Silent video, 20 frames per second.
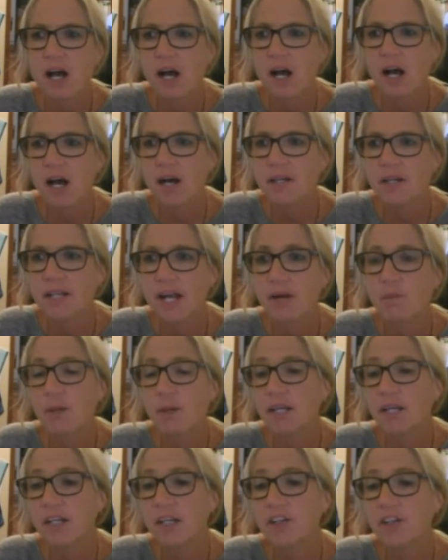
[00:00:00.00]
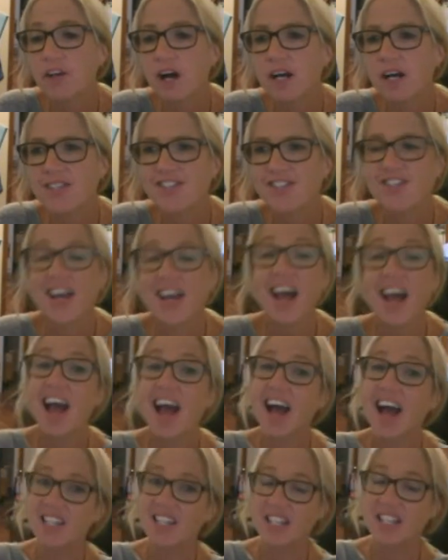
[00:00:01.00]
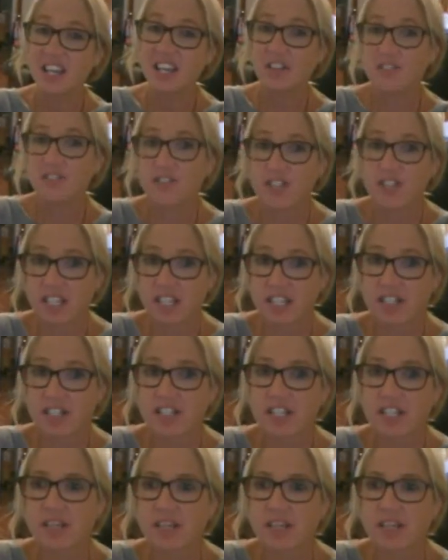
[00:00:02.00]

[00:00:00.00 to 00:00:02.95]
are now recognised as FTD.